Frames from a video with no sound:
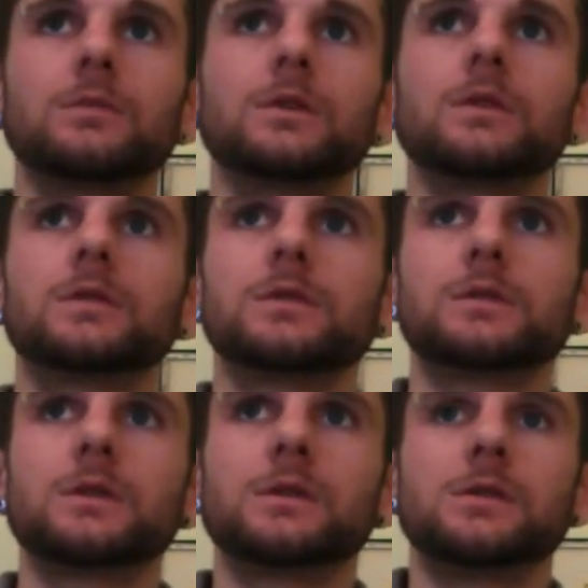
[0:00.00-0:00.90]
get to
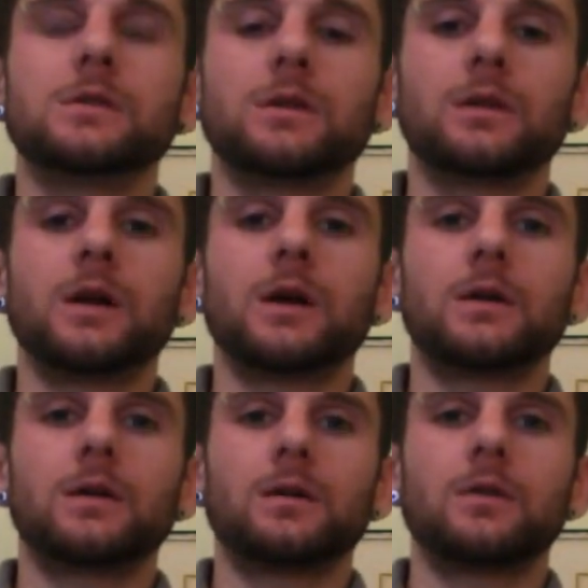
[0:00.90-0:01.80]
see a lot
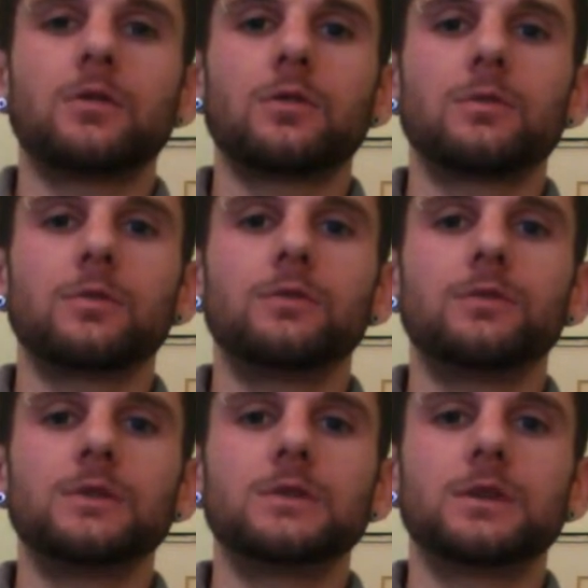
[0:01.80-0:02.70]
of horror
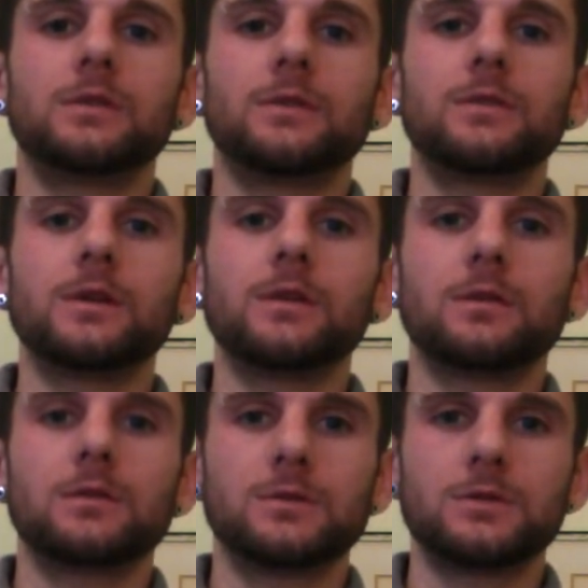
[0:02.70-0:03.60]
movies in
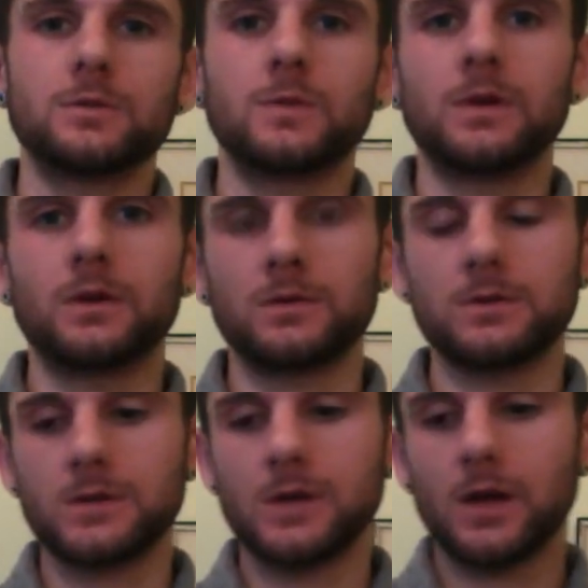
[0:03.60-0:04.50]
theaters just
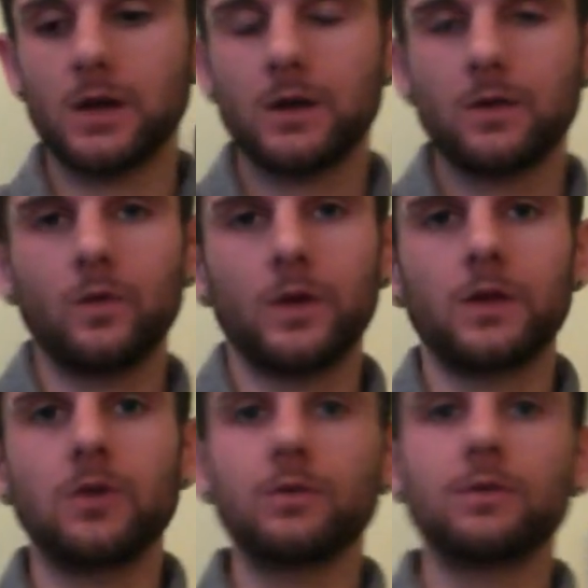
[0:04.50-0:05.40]
because when I
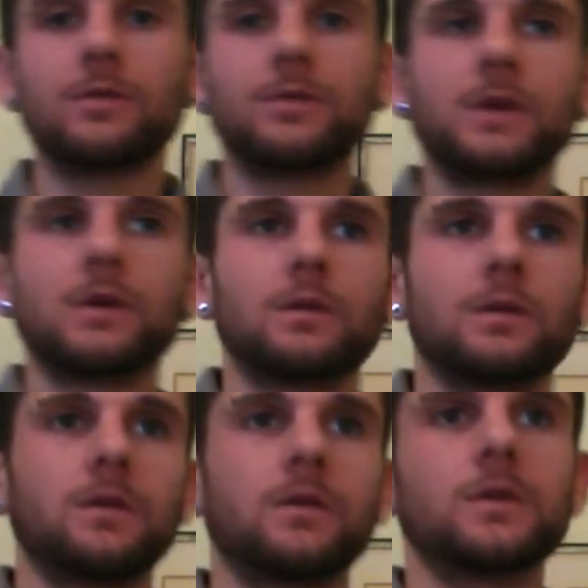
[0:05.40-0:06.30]
go to the
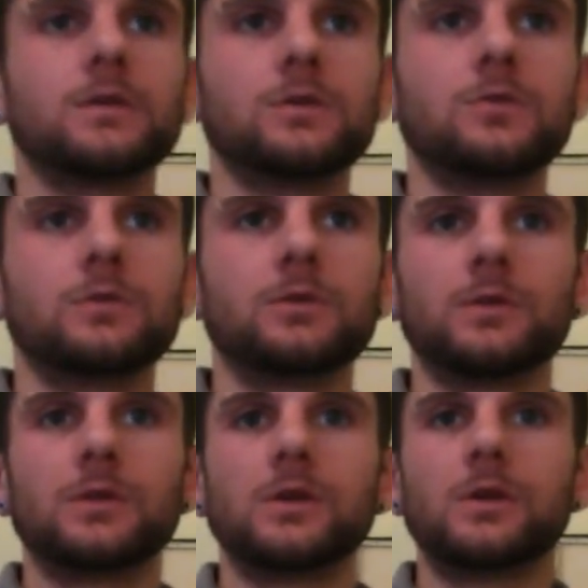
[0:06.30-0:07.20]
theater, it's
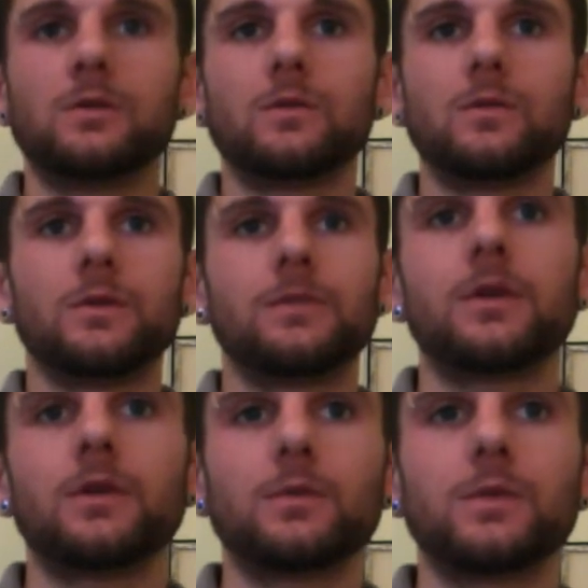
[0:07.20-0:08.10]
usually with
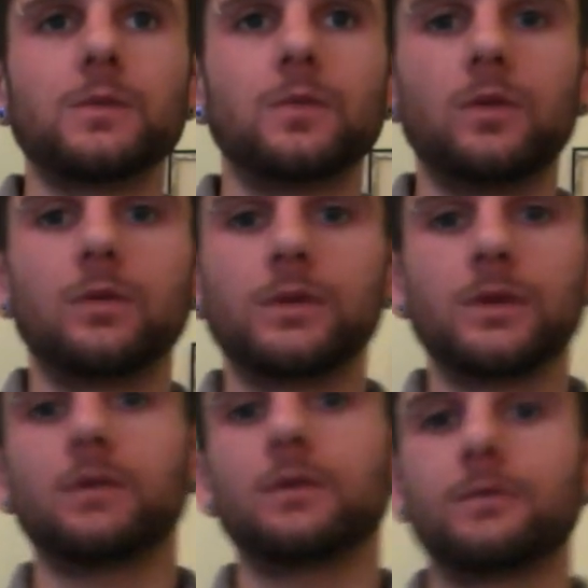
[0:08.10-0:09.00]
other people,
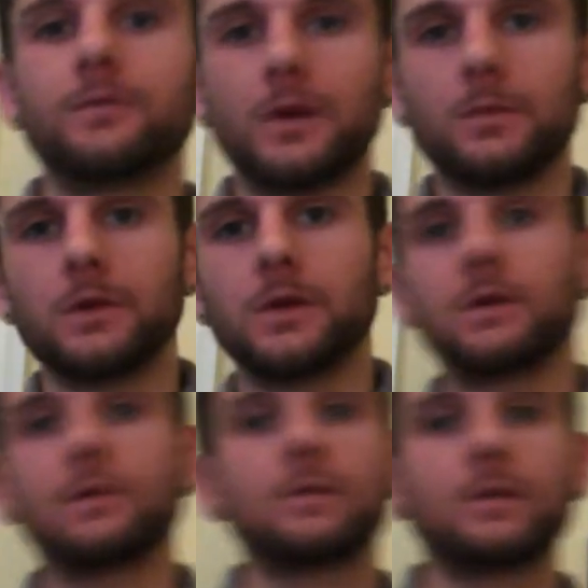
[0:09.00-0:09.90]
family
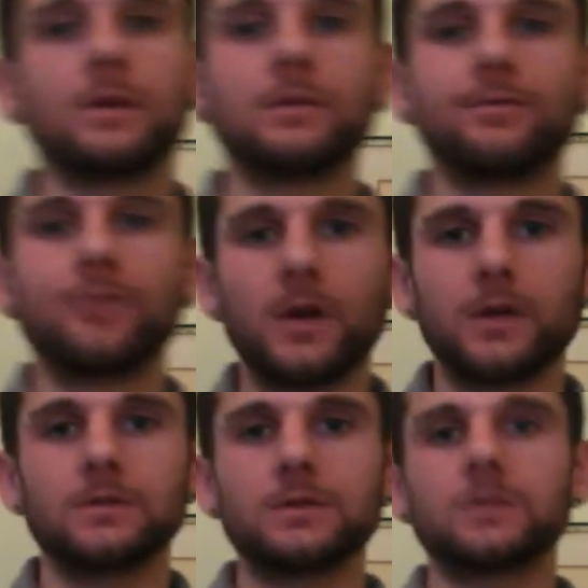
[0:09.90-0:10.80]
and
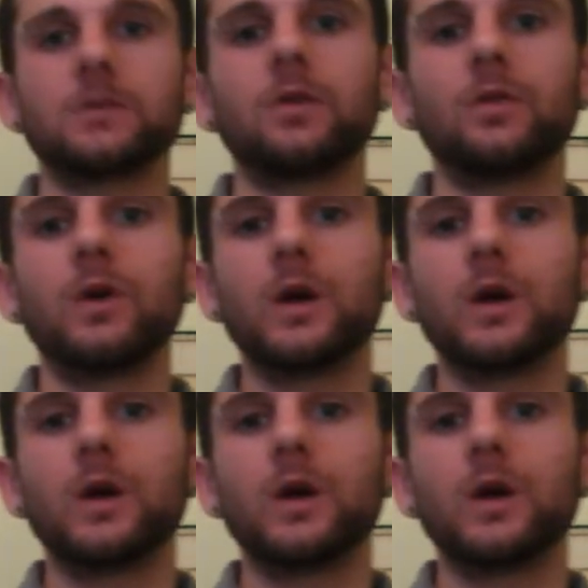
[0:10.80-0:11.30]
friends. So